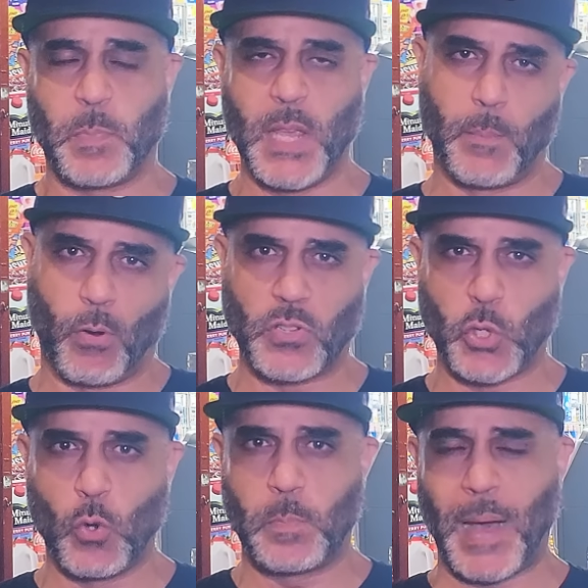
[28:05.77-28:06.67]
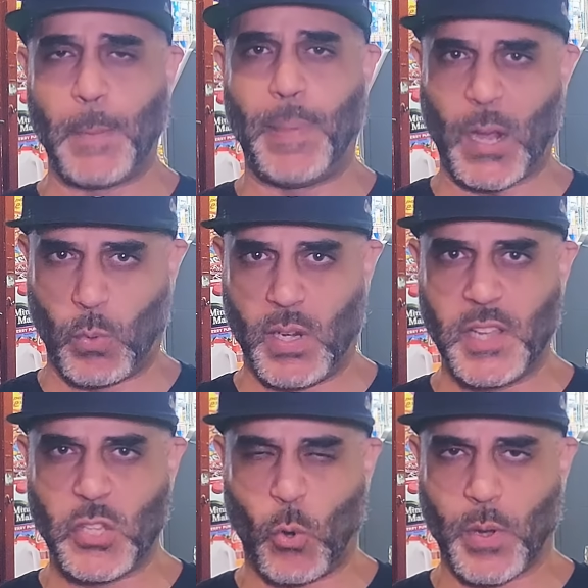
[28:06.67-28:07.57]
being pursued by
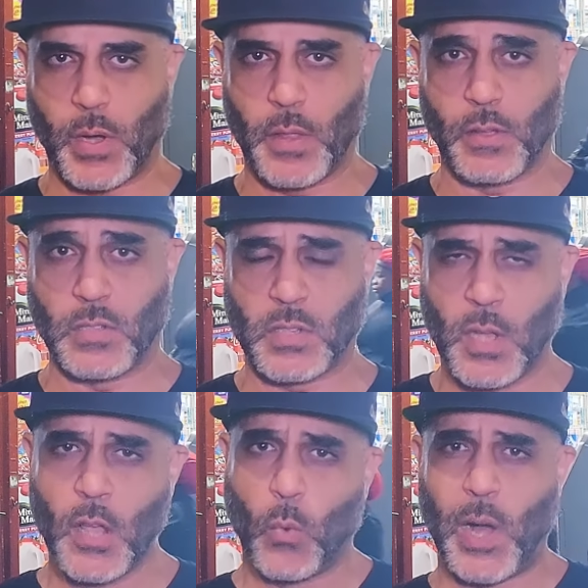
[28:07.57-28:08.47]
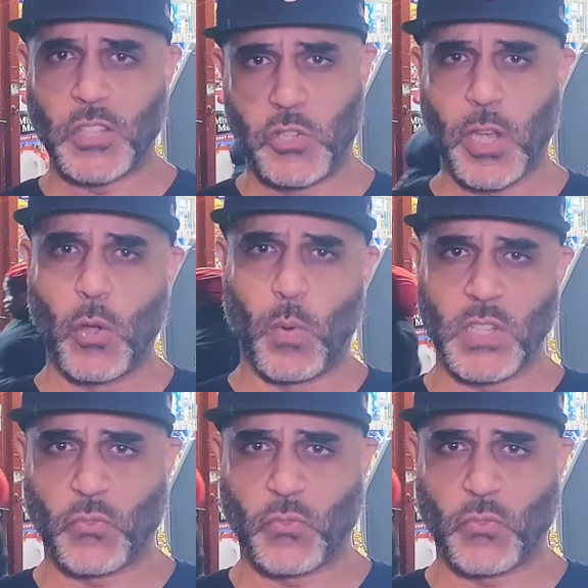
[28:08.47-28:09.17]
Pasqualito and others, while Chico and his